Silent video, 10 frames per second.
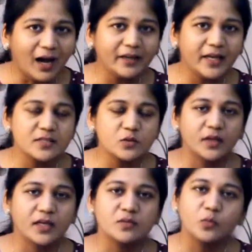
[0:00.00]
hard
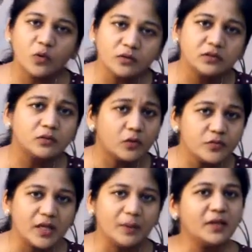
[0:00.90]
exudates, both
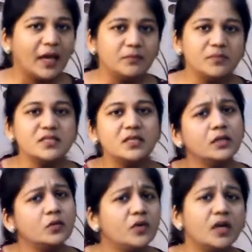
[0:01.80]
of them can be
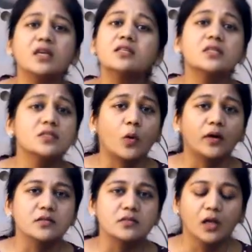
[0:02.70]
seen in various
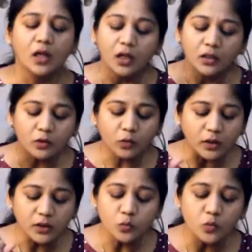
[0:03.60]
disorders. Now
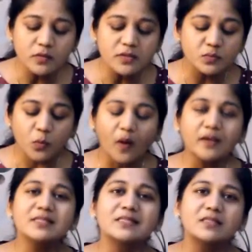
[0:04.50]
cotton wool
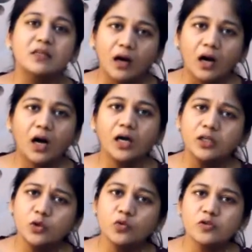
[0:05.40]
spots are
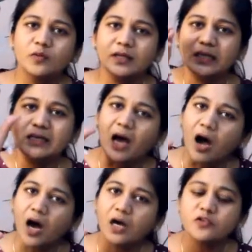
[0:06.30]
usually
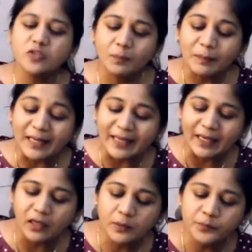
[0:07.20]
large,
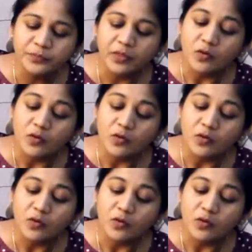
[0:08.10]
plain,